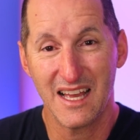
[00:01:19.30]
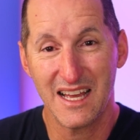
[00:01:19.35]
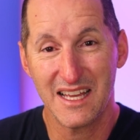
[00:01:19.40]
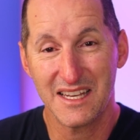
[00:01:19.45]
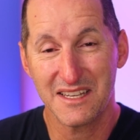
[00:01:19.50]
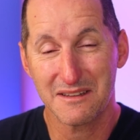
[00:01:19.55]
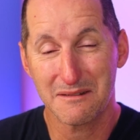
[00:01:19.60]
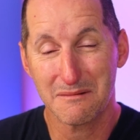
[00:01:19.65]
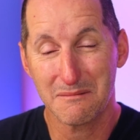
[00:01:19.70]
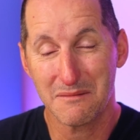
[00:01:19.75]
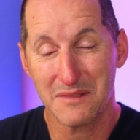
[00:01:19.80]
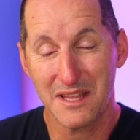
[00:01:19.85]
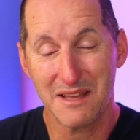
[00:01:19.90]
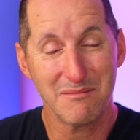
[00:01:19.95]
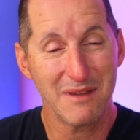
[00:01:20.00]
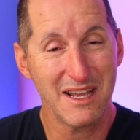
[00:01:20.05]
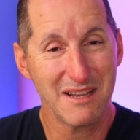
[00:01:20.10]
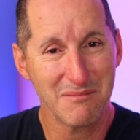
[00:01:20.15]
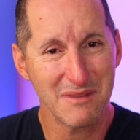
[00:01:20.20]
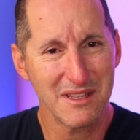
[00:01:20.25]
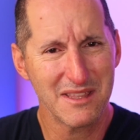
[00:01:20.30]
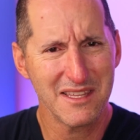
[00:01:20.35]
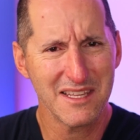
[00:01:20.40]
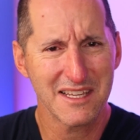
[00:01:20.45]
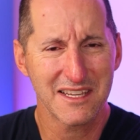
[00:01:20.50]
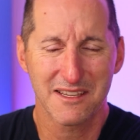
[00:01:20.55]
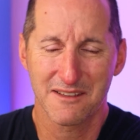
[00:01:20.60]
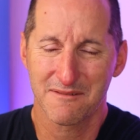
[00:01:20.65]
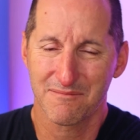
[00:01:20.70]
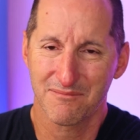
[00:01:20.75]
And that made me
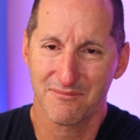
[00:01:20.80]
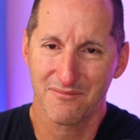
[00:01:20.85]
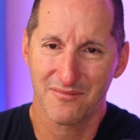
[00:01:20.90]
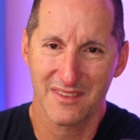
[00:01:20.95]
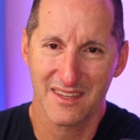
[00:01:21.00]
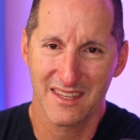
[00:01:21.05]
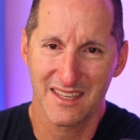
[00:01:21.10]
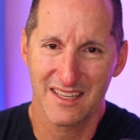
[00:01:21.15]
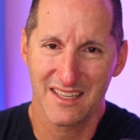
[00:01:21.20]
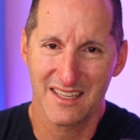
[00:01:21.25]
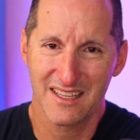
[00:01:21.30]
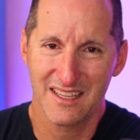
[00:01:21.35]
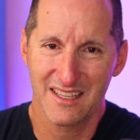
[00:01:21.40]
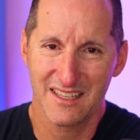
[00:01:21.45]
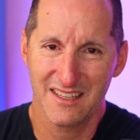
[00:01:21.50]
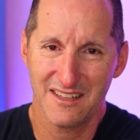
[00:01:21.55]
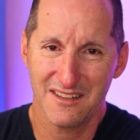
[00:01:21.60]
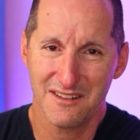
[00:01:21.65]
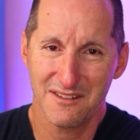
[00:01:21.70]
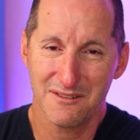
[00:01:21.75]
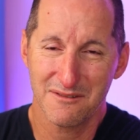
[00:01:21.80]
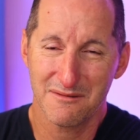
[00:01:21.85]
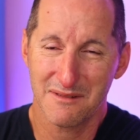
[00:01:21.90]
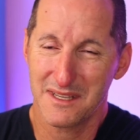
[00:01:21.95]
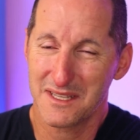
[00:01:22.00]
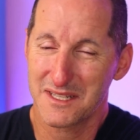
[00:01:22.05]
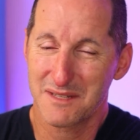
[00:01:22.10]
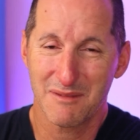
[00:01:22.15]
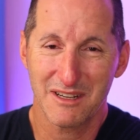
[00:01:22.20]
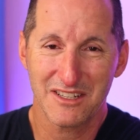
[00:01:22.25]
think, you know,
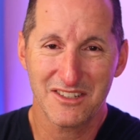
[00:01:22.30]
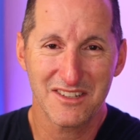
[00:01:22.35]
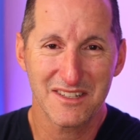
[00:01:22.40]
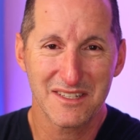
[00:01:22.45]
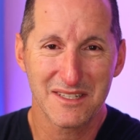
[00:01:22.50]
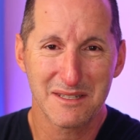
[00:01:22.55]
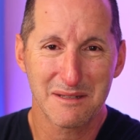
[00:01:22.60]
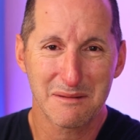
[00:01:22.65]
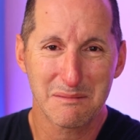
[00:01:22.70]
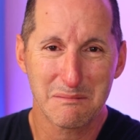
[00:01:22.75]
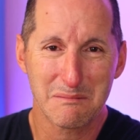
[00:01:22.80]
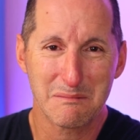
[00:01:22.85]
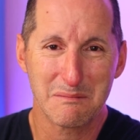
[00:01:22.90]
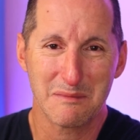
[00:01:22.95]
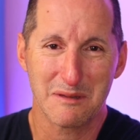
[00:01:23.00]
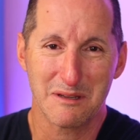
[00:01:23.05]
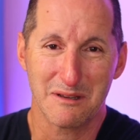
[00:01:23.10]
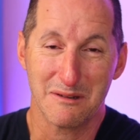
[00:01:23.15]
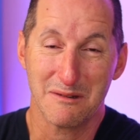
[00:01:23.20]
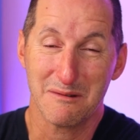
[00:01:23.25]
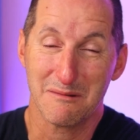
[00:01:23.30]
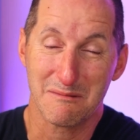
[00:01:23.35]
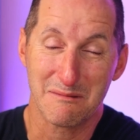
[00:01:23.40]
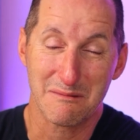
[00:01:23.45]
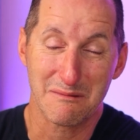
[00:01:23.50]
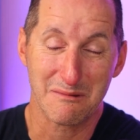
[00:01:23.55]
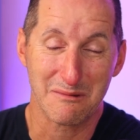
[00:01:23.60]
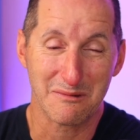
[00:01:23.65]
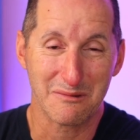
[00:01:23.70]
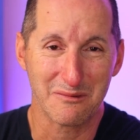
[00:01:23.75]
as much as, you know,
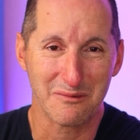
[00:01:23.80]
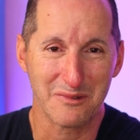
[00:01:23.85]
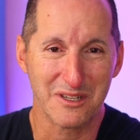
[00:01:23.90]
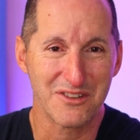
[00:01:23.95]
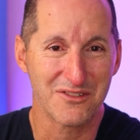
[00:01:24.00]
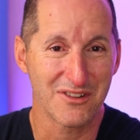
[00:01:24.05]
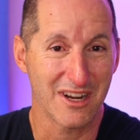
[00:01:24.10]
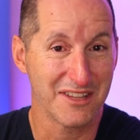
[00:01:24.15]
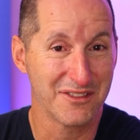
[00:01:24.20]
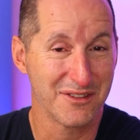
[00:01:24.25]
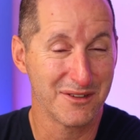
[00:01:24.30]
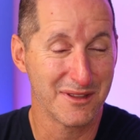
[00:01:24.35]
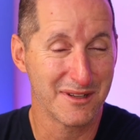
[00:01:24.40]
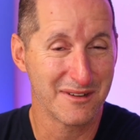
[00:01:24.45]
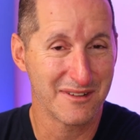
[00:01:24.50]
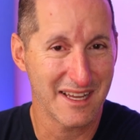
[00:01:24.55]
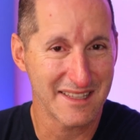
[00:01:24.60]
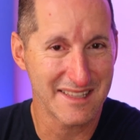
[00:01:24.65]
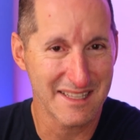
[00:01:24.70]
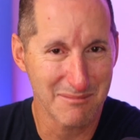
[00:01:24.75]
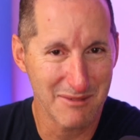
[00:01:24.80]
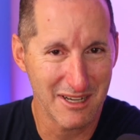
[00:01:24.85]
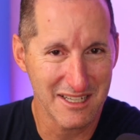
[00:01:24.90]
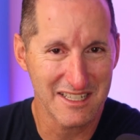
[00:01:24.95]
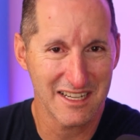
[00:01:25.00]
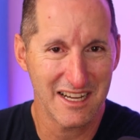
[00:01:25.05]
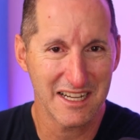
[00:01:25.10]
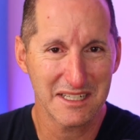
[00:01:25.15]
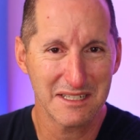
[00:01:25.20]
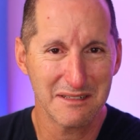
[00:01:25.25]
we tried to do the right thing by
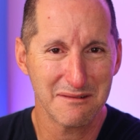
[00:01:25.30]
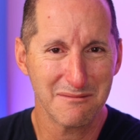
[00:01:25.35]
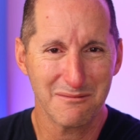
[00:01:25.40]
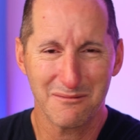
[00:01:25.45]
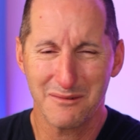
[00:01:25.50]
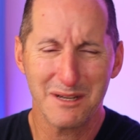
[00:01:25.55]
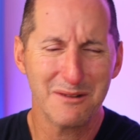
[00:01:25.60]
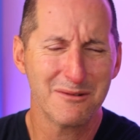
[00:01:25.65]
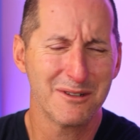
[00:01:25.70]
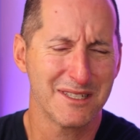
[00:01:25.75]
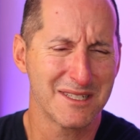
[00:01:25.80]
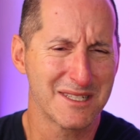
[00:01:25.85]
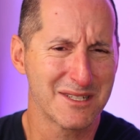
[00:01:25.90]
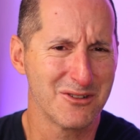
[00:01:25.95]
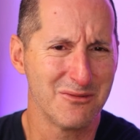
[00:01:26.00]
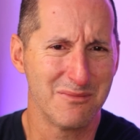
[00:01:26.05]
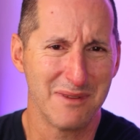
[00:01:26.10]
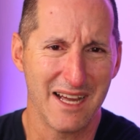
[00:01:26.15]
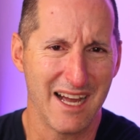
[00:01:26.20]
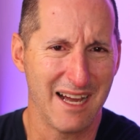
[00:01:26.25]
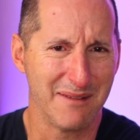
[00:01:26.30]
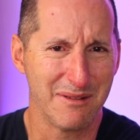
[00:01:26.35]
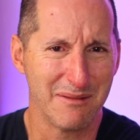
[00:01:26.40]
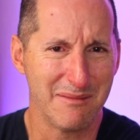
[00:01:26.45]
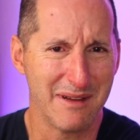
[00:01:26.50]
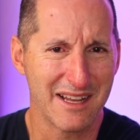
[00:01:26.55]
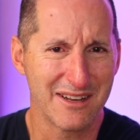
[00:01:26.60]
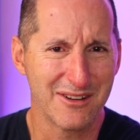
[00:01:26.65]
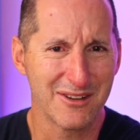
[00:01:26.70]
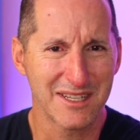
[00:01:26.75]
Tiger, we weren't super happy
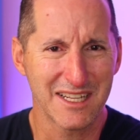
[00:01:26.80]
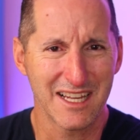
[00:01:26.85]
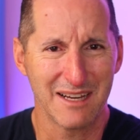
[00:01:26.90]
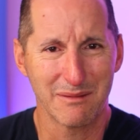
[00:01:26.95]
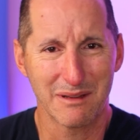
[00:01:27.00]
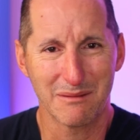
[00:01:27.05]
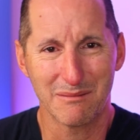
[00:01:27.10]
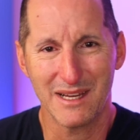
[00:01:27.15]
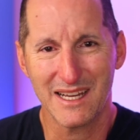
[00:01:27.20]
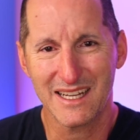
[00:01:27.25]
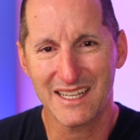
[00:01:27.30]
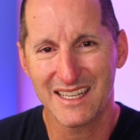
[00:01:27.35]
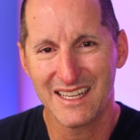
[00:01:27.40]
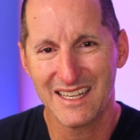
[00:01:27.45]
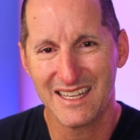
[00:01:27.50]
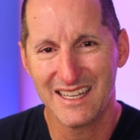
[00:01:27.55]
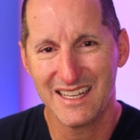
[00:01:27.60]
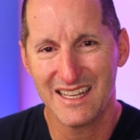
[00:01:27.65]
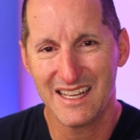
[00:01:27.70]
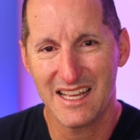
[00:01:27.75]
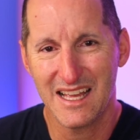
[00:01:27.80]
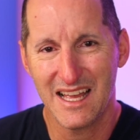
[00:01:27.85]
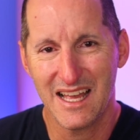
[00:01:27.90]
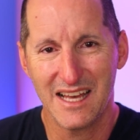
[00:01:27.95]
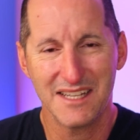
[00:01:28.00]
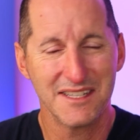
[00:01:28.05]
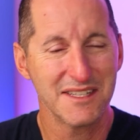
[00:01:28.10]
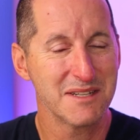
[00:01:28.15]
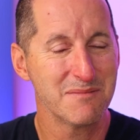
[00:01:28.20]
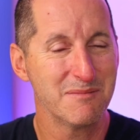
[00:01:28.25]
about her coming back.
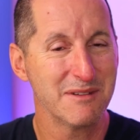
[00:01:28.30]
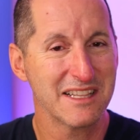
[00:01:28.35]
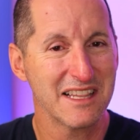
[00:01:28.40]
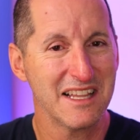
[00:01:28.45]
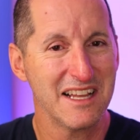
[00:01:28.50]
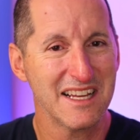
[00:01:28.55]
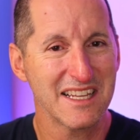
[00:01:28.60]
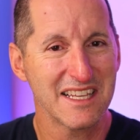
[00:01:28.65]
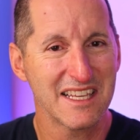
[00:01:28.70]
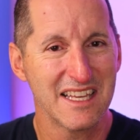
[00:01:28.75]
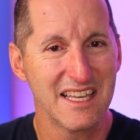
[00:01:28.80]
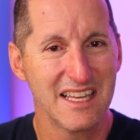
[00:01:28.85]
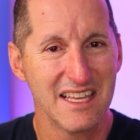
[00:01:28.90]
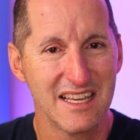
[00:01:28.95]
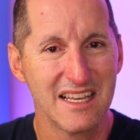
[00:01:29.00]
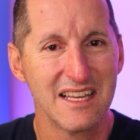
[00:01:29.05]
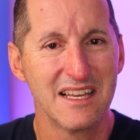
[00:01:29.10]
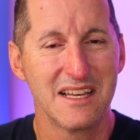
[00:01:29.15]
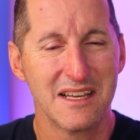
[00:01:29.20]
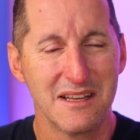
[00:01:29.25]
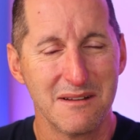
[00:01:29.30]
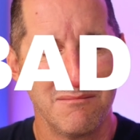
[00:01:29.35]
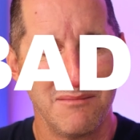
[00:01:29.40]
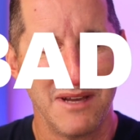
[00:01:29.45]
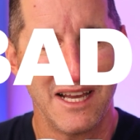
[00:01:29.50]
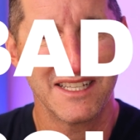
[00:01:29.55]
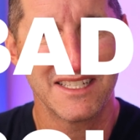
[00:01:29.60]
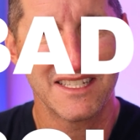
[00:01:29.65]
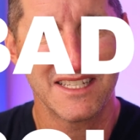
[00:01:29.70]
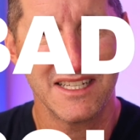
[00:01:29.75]
And it's a bit like
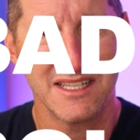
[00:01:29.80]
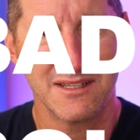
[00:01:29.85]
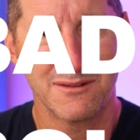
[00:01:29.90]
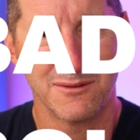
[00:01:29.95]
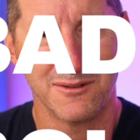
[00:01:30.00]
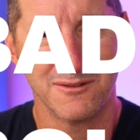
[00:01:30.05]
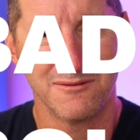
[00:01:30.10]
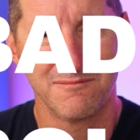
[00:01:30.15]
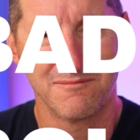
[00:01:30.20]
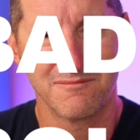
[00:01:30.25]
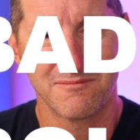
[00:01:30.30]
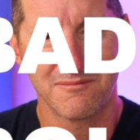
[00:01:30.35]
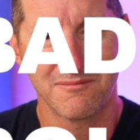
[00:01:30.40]
bad sequel.